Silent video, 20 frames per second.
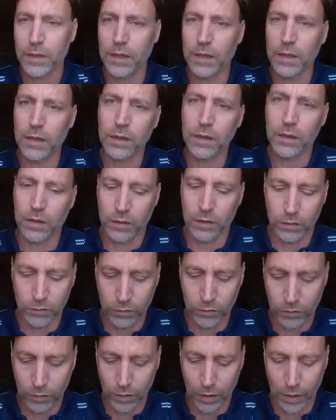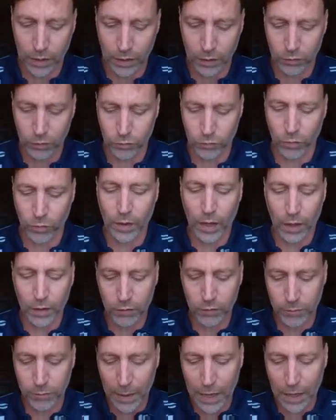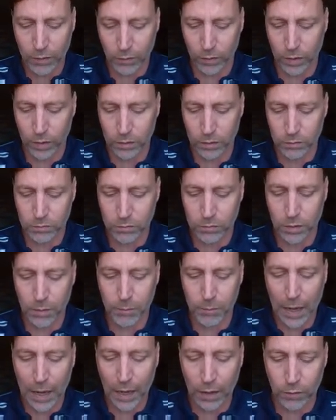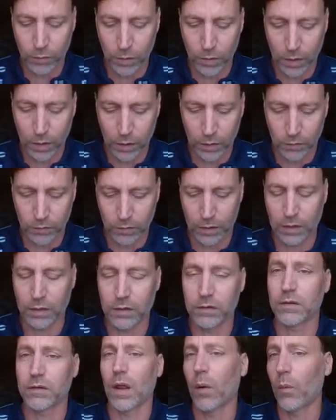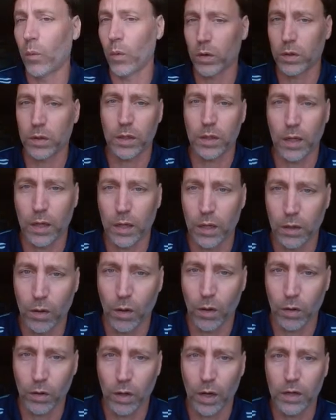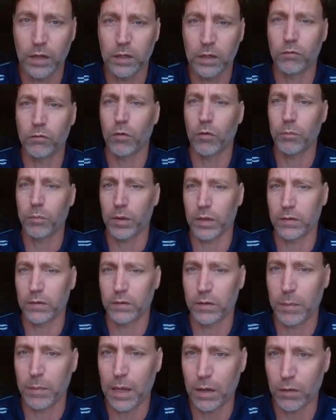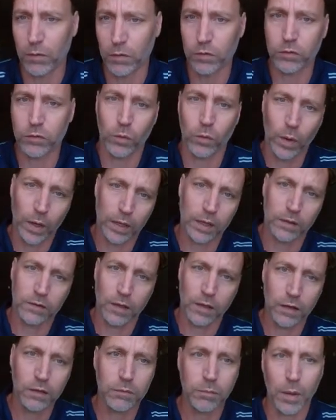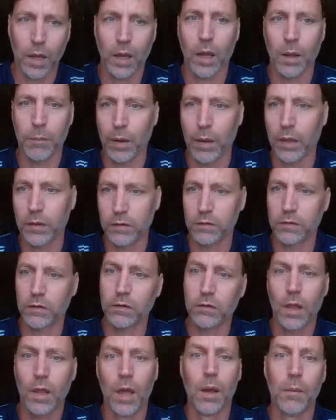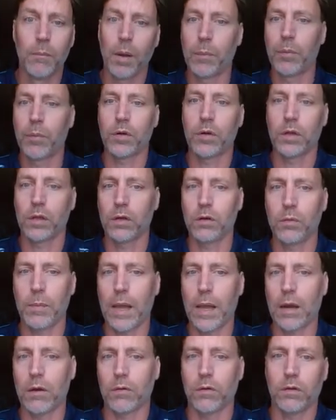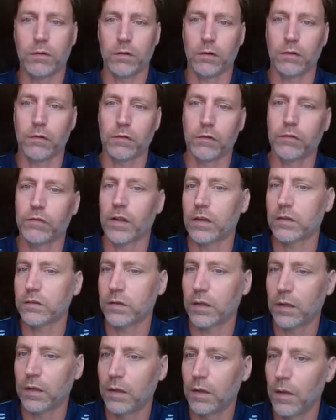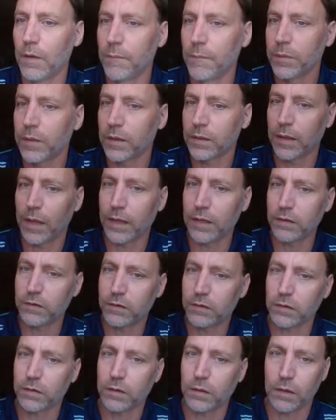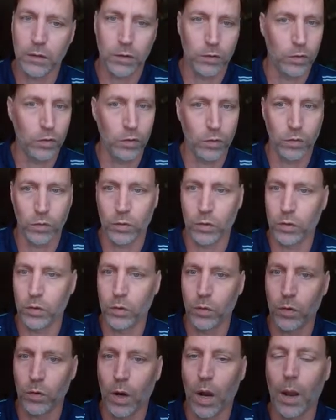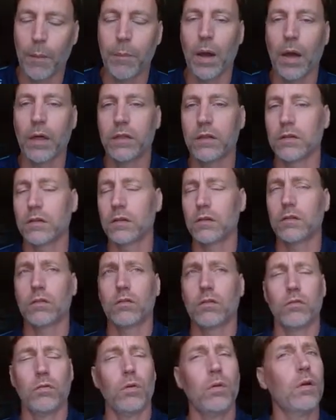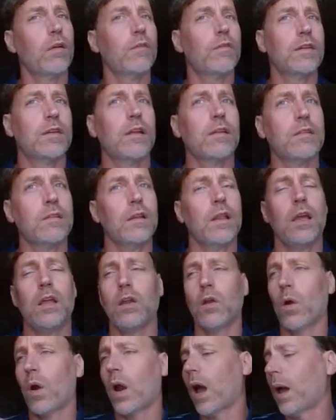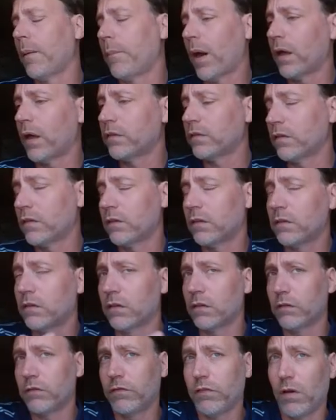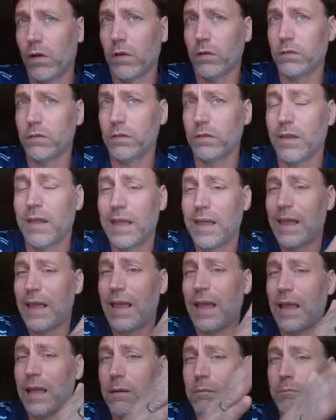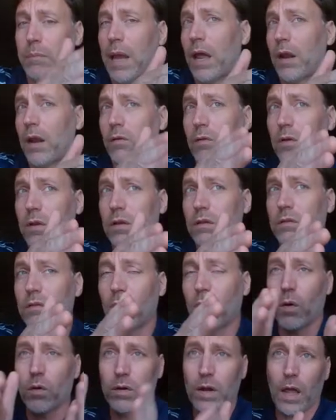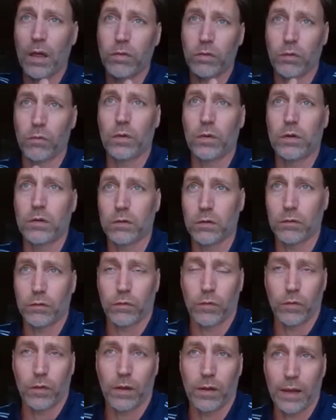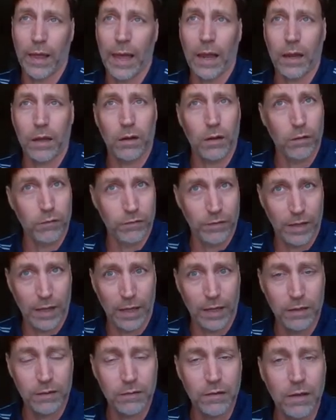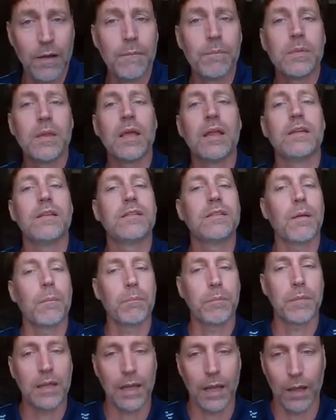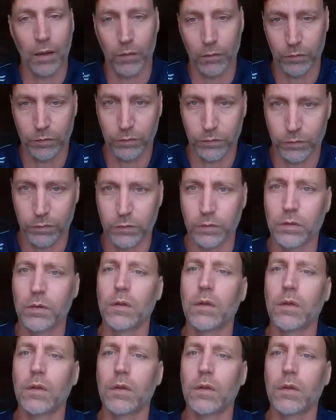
it is run out of battery. The battery is not working any longer. I need to replace the battery. So I can test my hypothesis by putting in new batteries. And if a flashlight lights, your hypothesis is true. If it doesn't light, your hypothesis is false. And batteries are not the reason for the lack of light. It's something else.